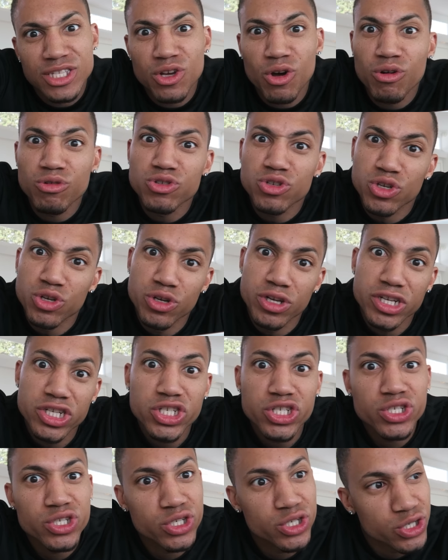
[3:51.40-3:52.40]
Told you to
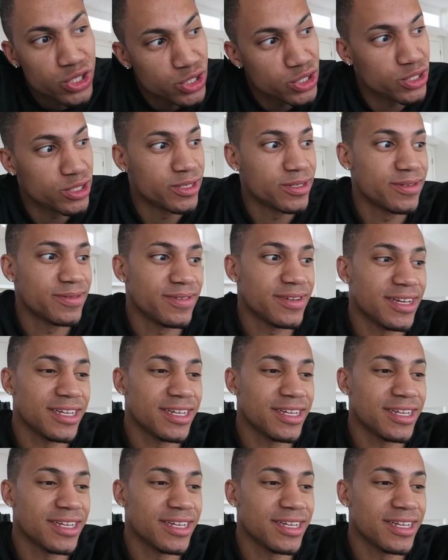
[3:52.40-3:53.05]
shh.